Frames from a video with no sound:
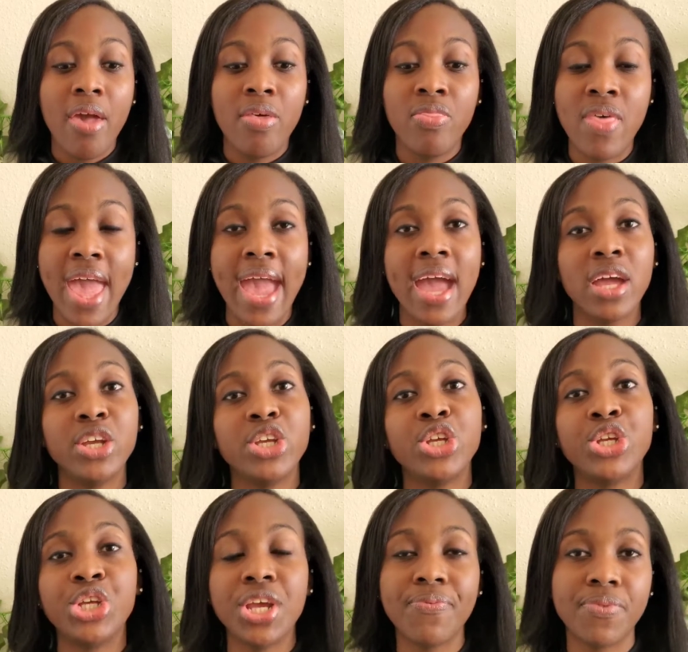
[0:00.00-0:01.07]
that
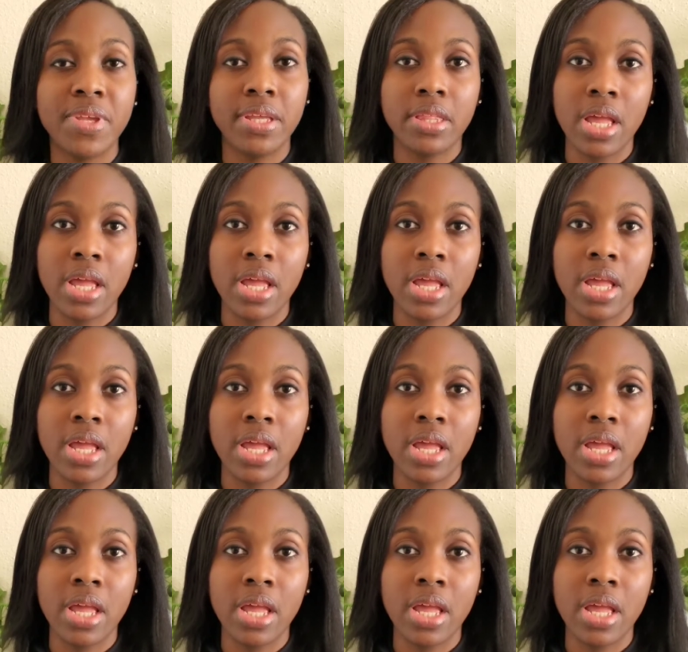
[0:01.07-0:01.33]
shifted